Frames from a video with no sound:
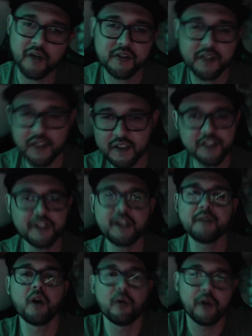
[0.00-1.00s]
It's going to just keep
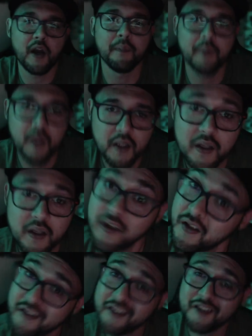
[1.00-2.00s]
going up.
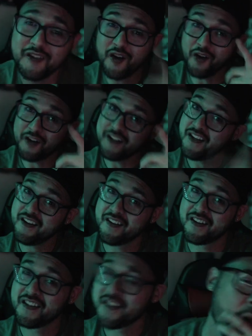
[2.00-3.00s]
You heard it here.
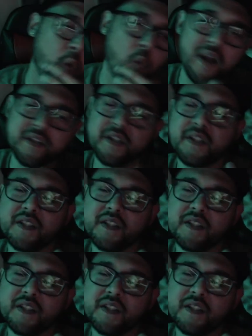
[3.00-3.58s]
Watching the